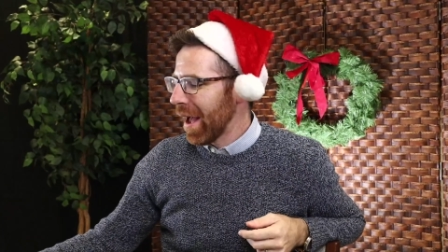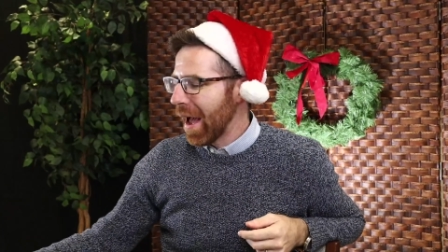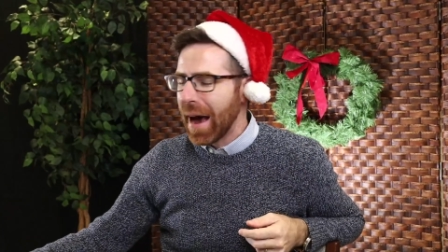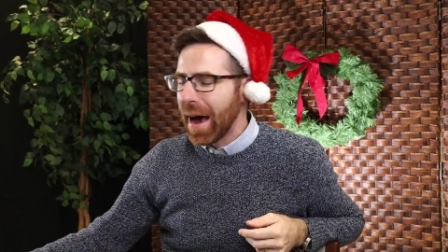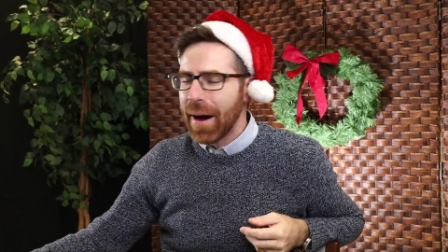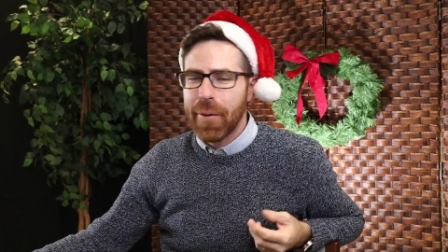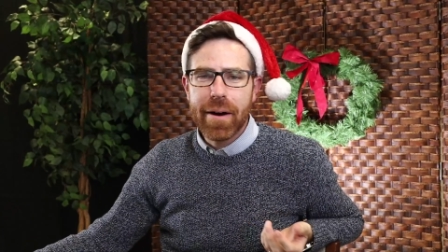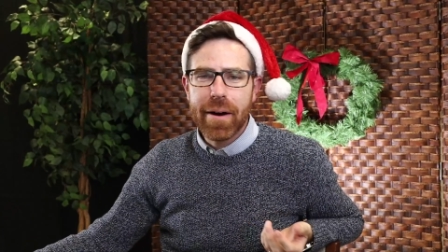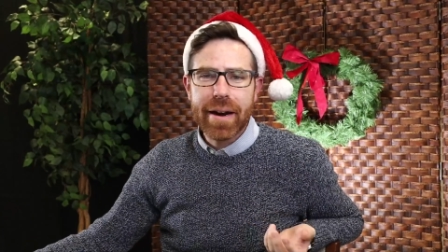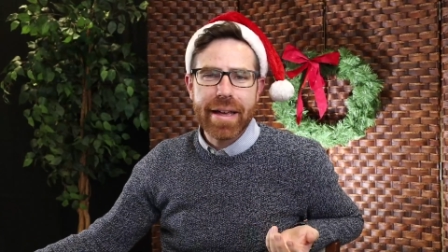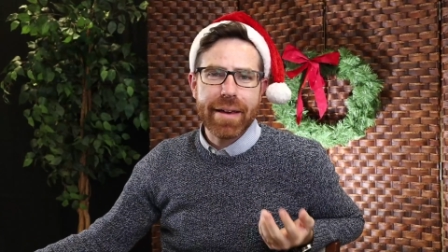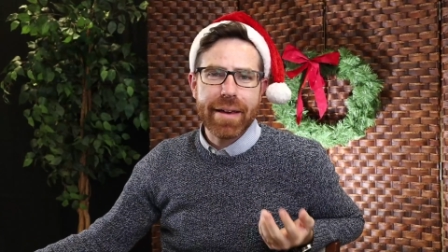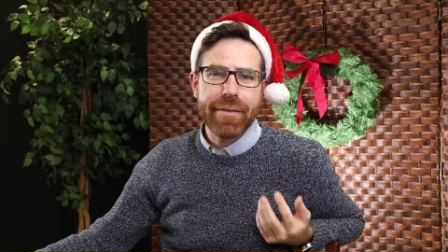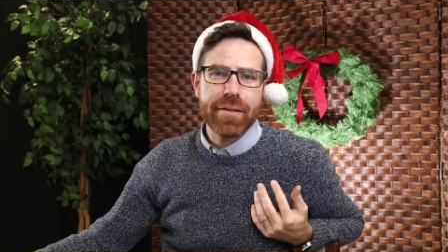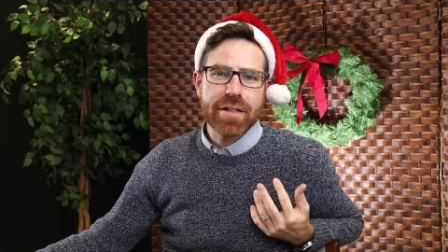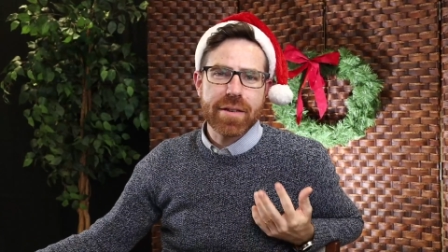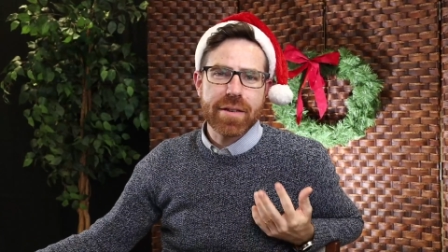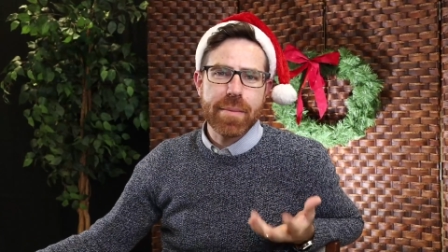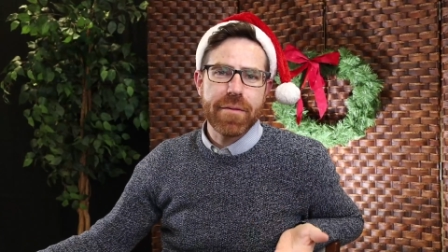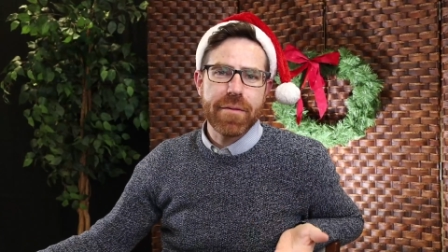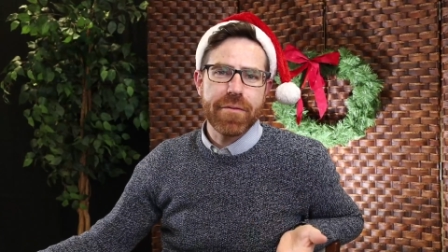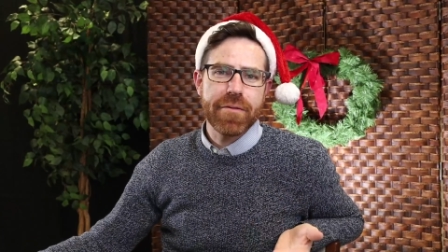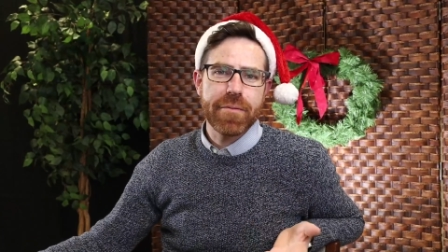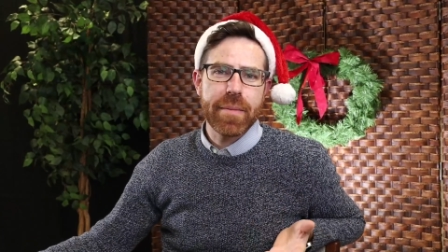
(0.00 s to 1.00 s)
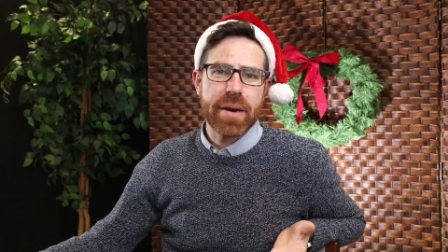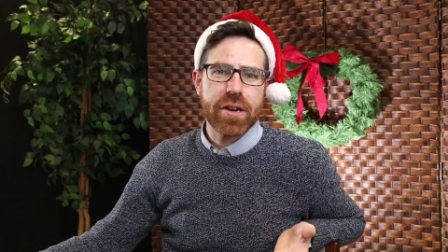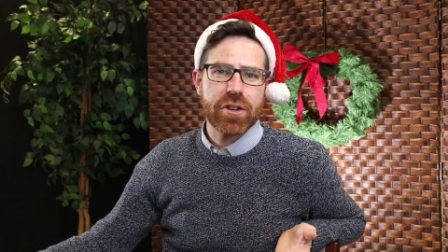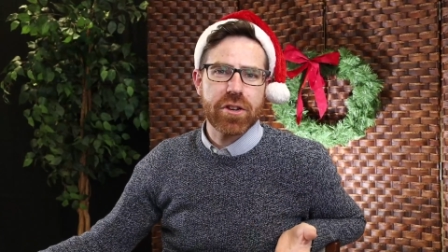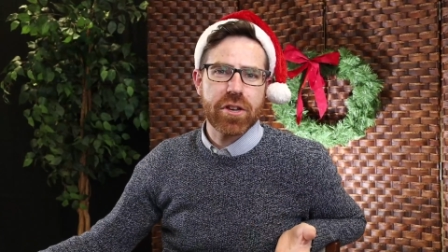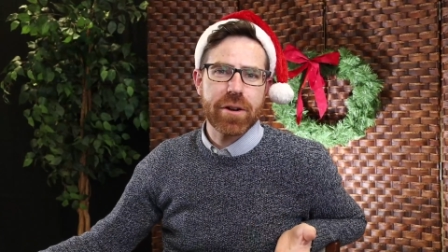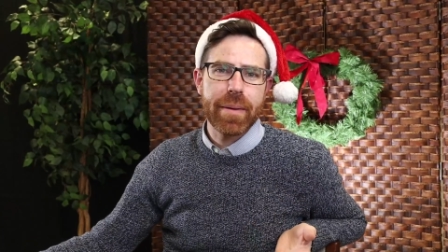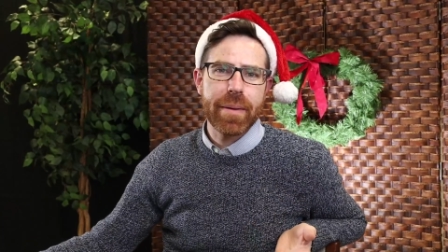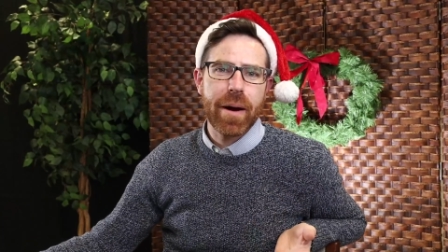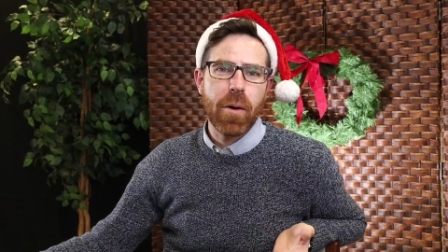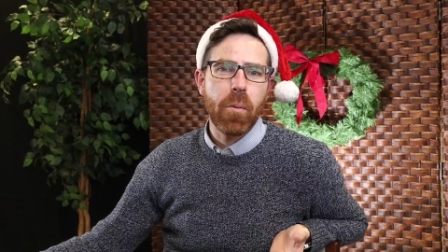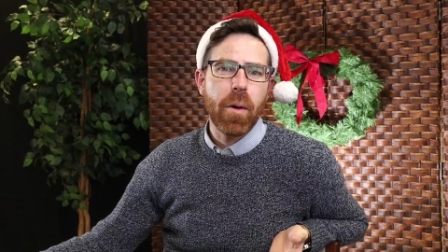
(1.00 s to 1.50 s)
I want to give you some
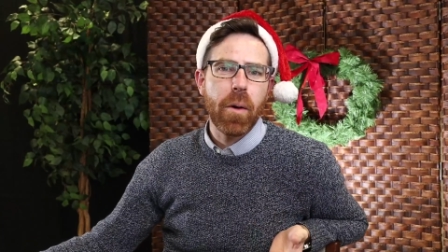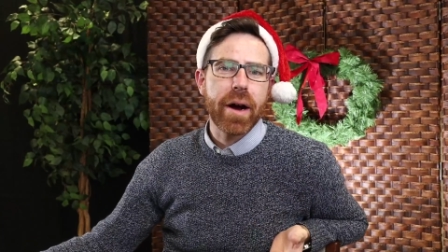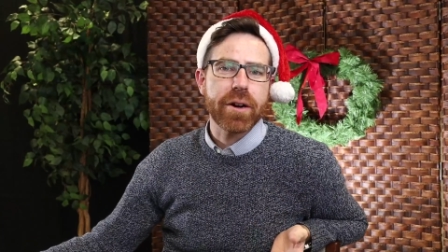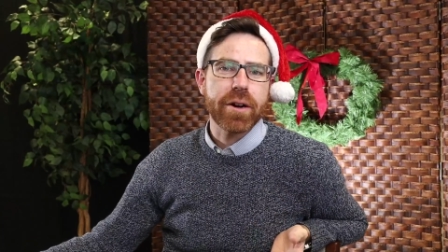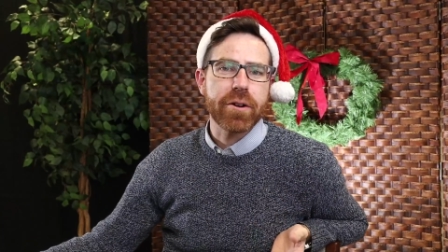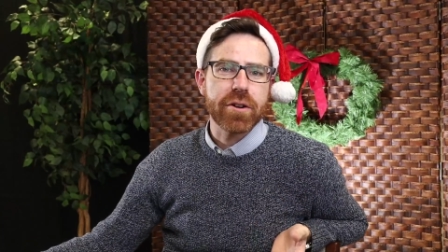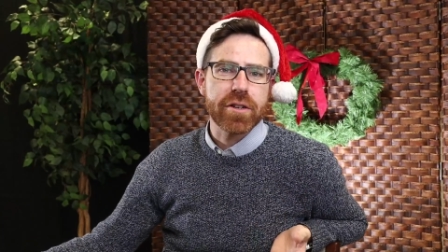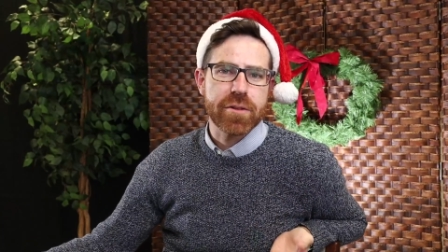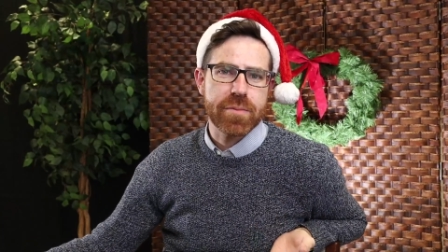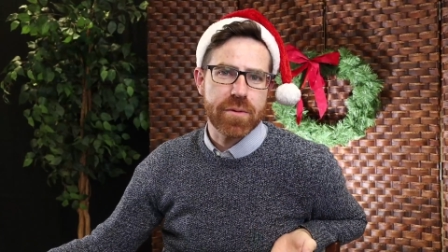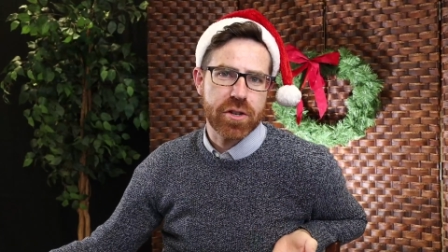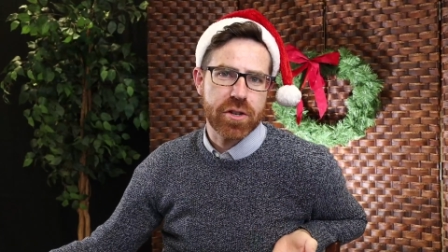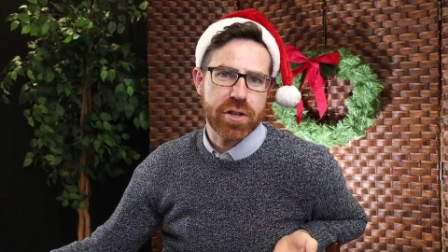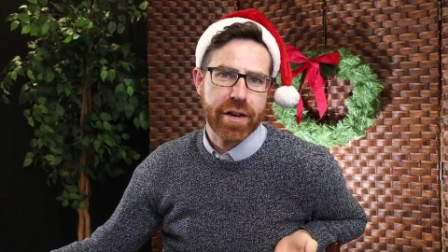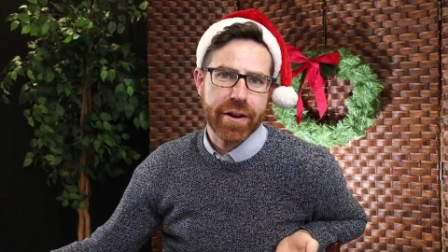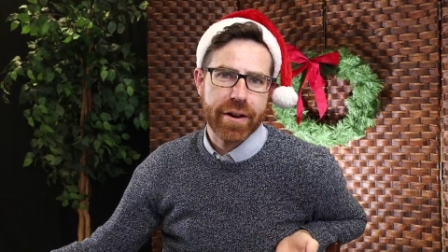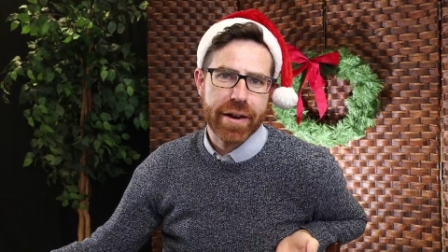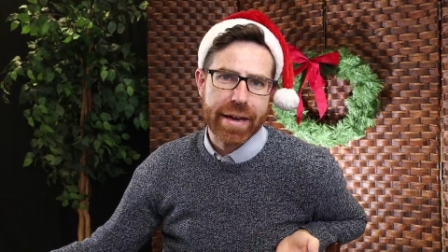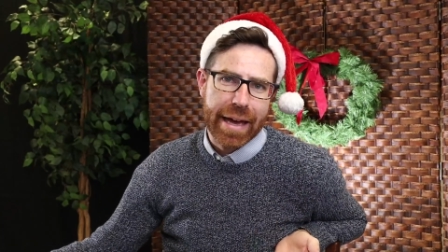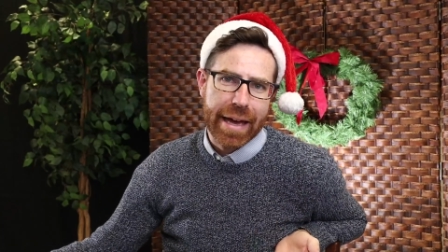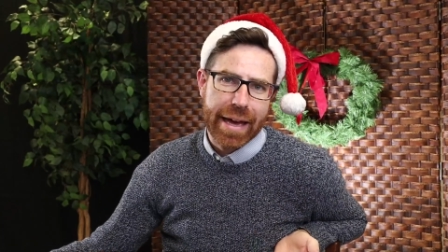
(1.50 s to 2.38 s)
information about what Christmas Sharing